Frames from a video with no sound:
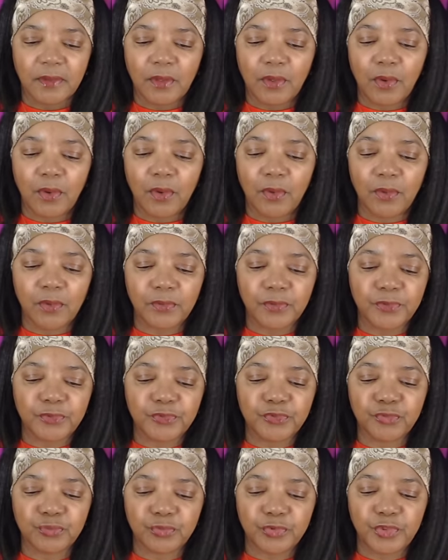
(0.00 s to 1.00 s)

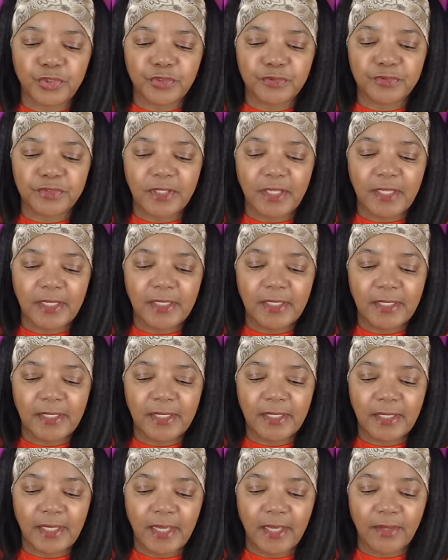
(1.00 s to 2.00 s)
holders when you're taking
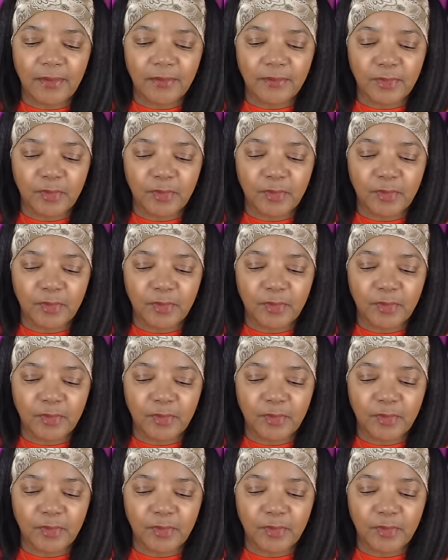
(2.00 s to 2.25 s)
out a